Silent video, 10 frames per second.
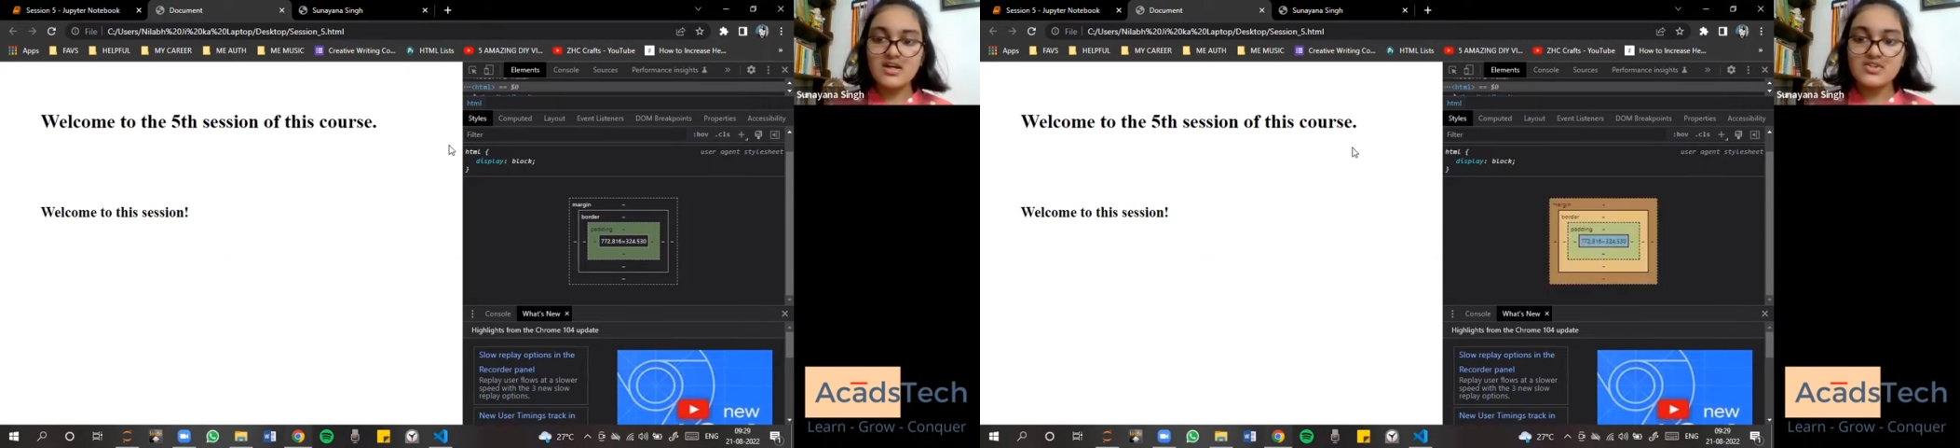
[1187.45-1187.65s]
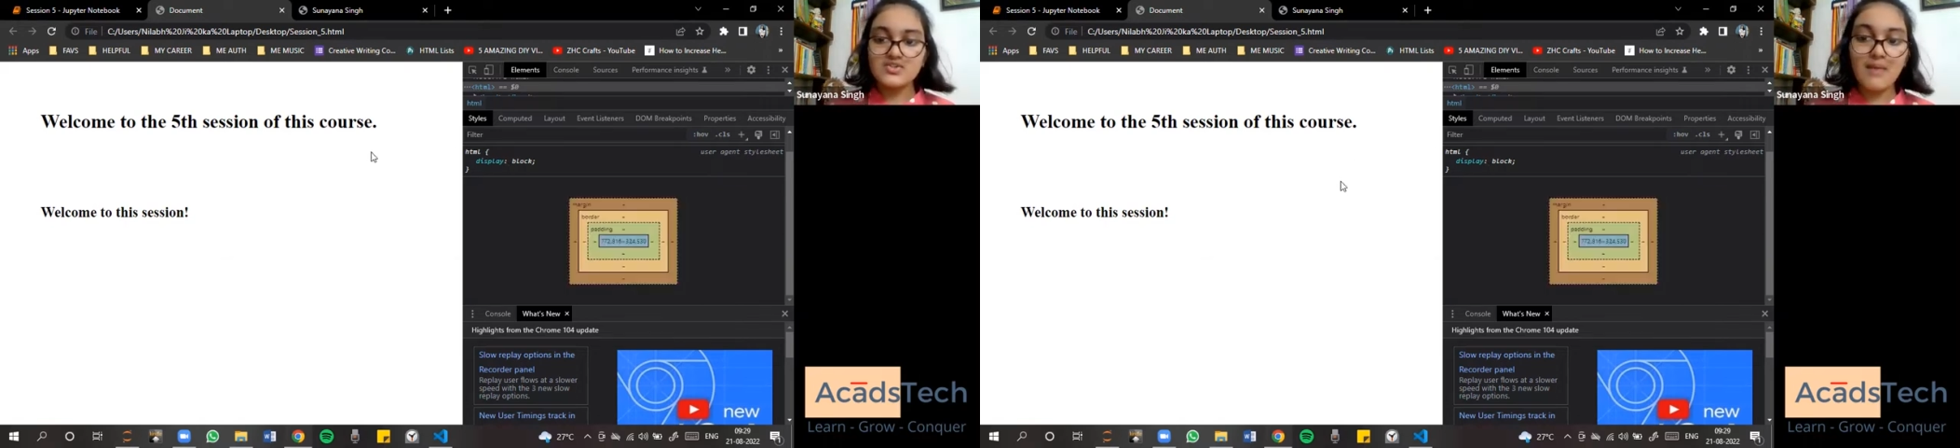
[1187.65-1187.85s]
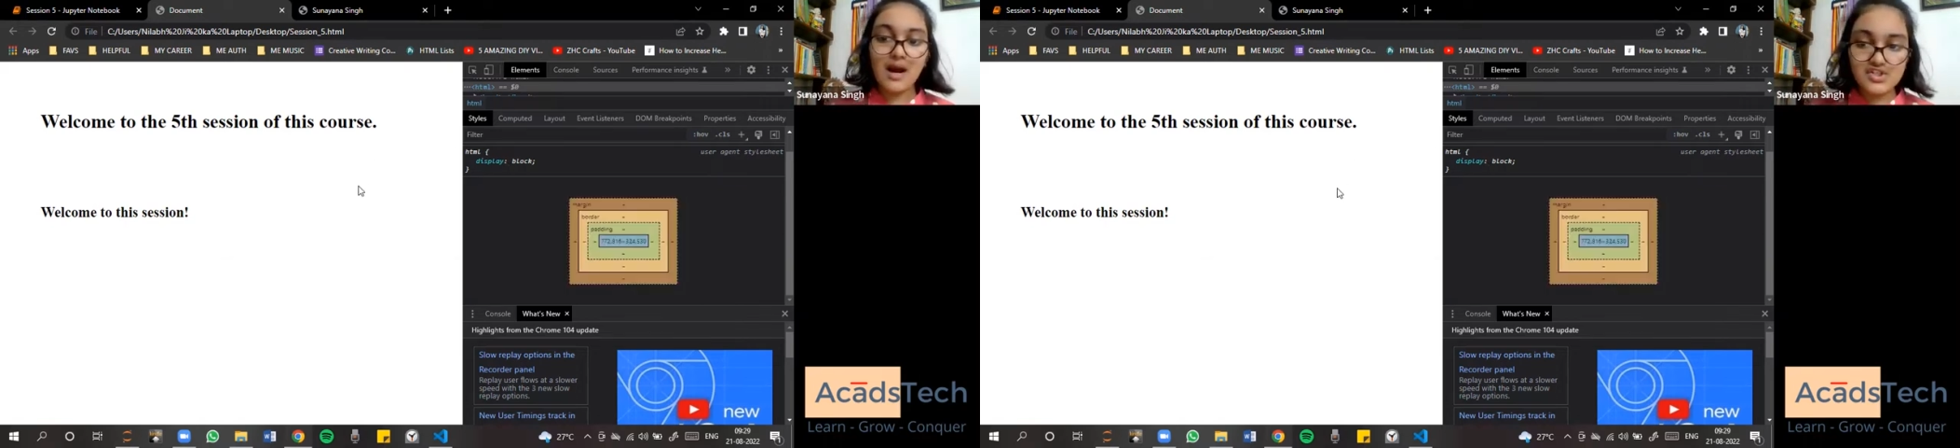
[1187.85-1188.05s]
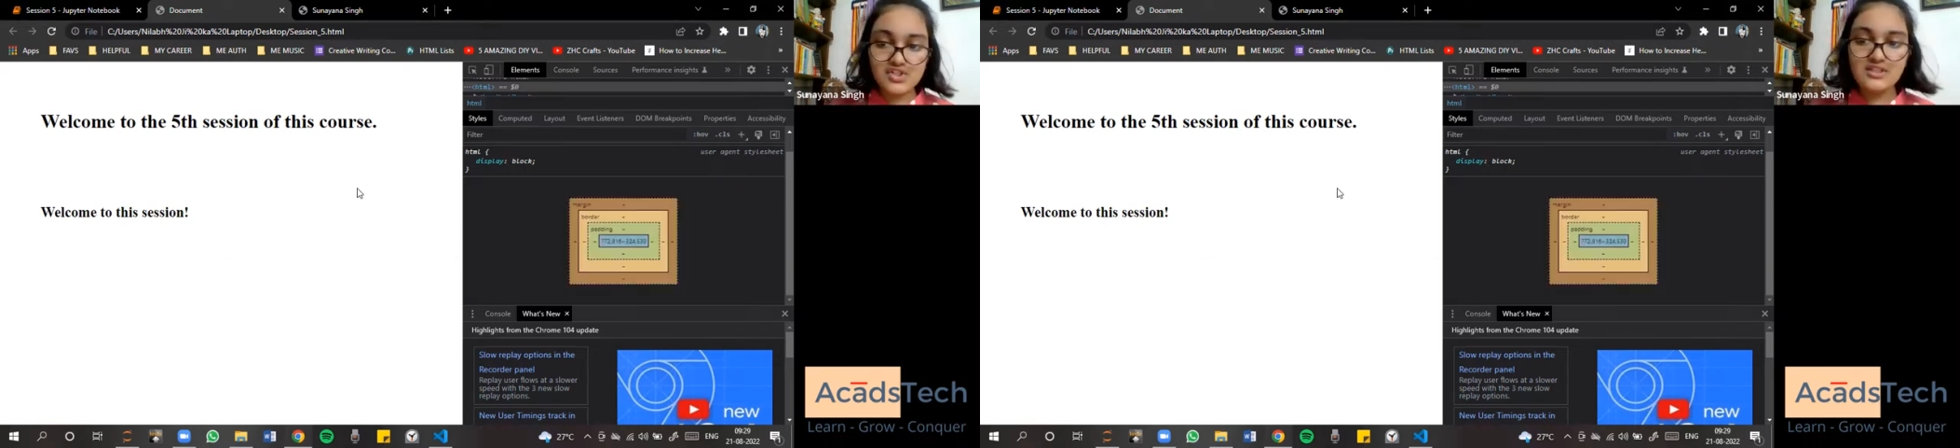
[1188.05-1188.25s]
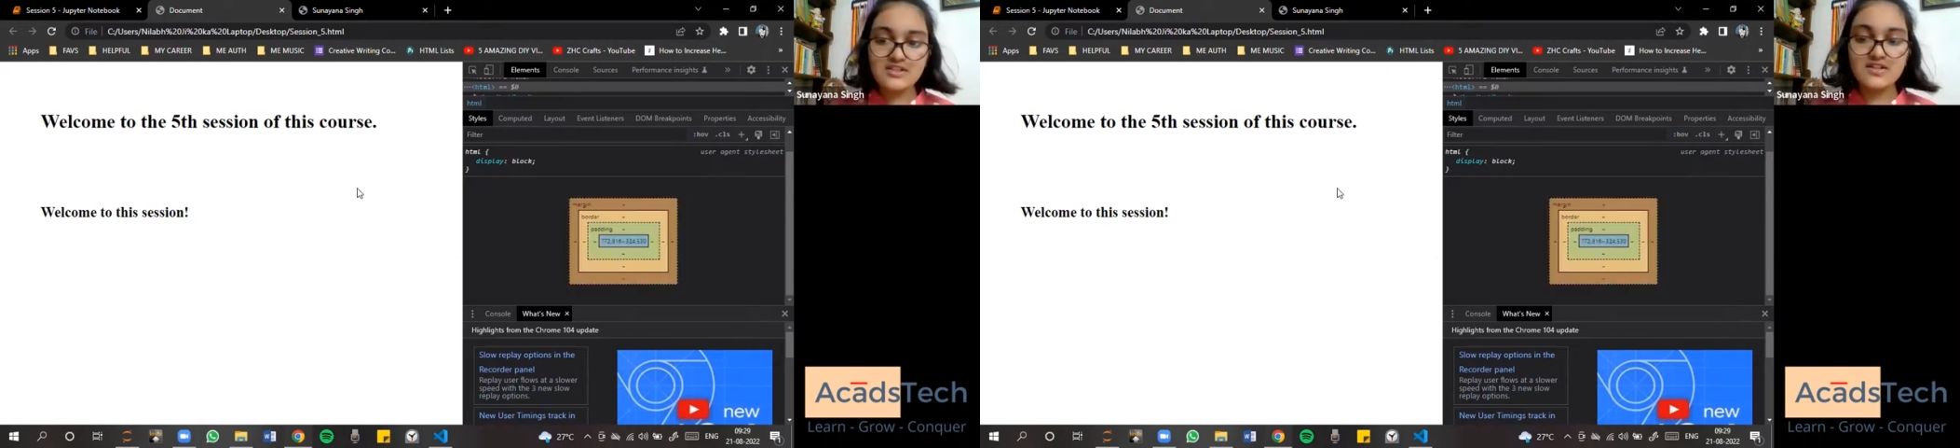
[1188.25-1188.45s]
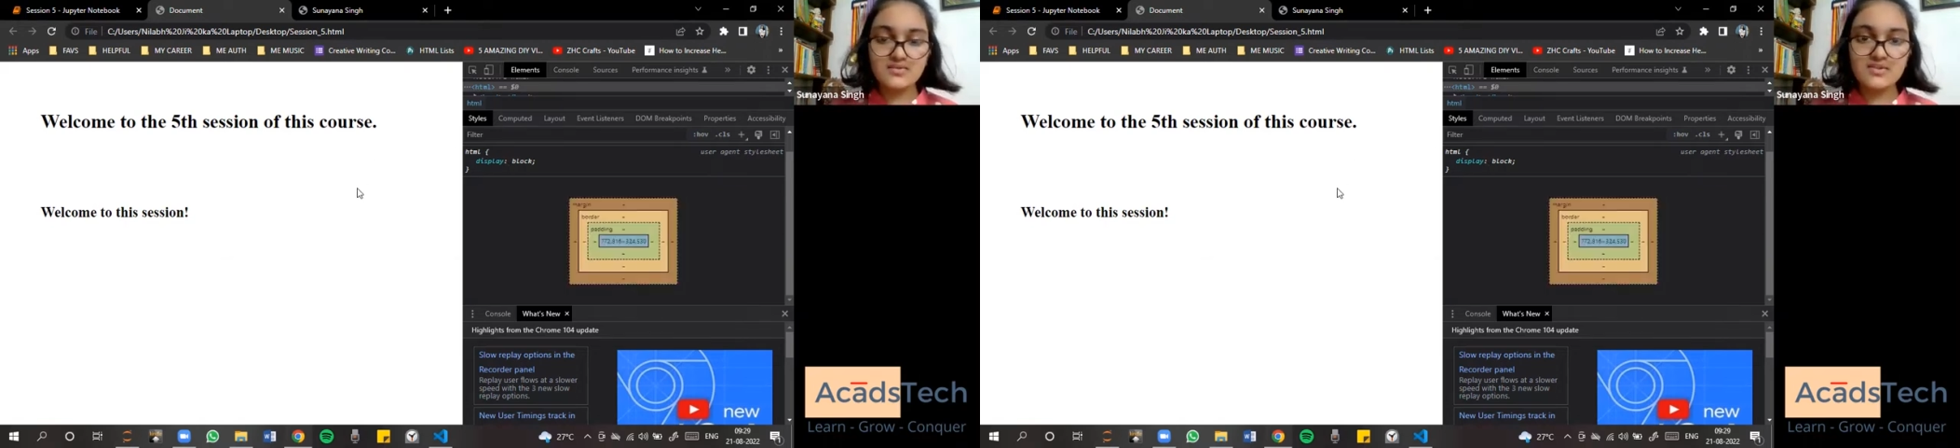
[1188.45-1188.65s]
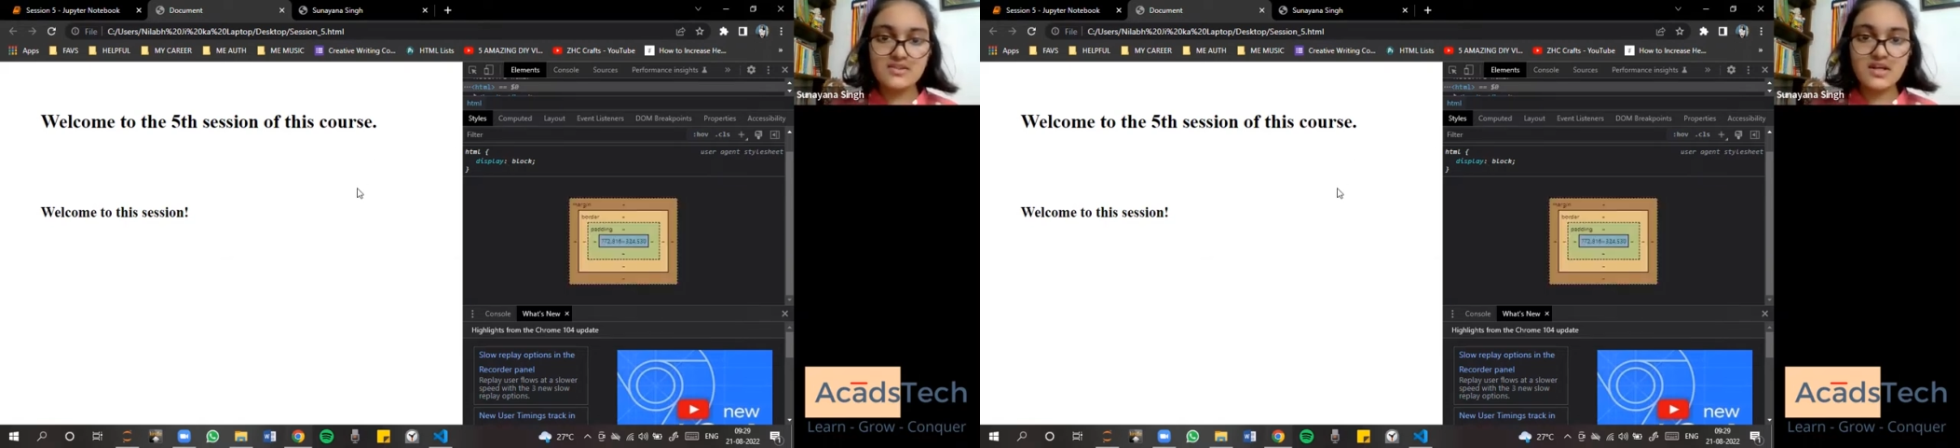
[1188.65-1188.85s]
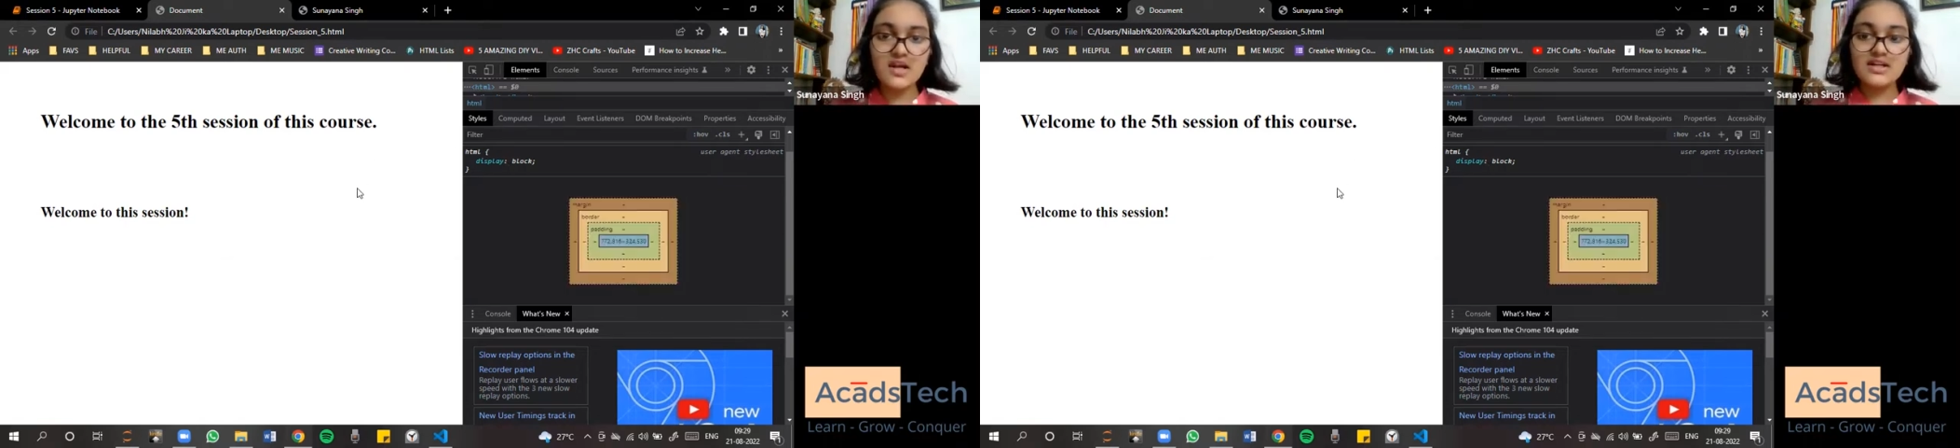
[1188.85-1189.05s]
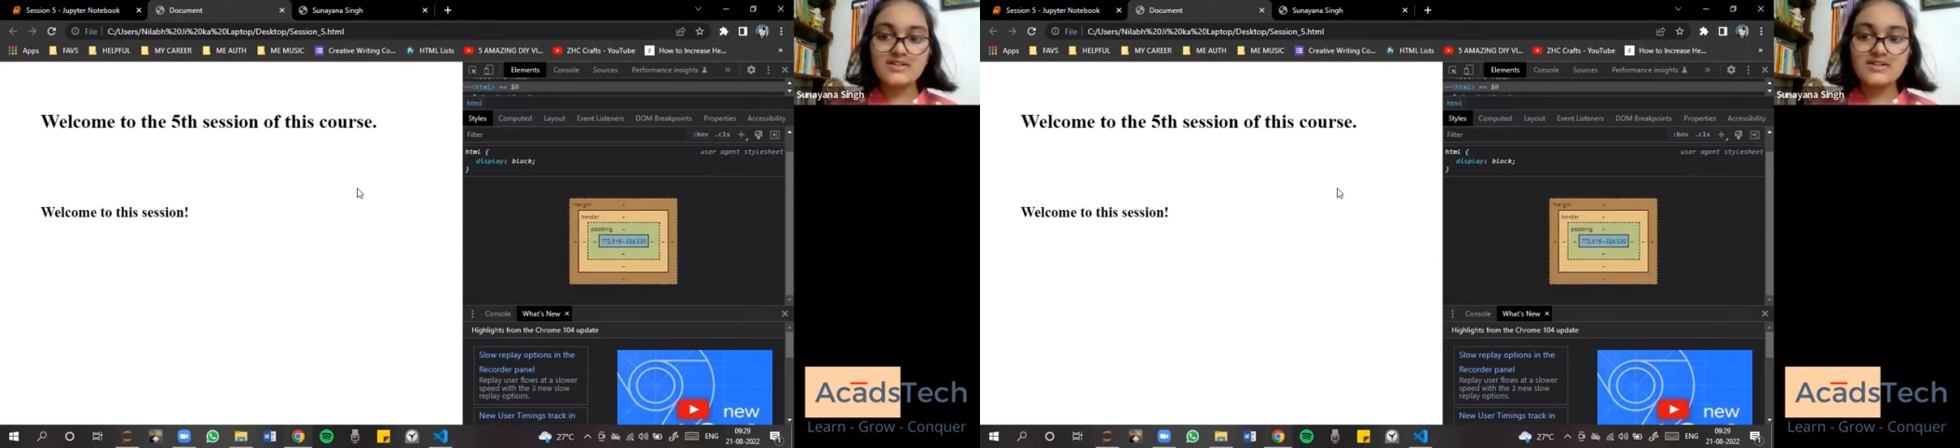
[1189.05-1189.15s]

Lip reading: So margin is used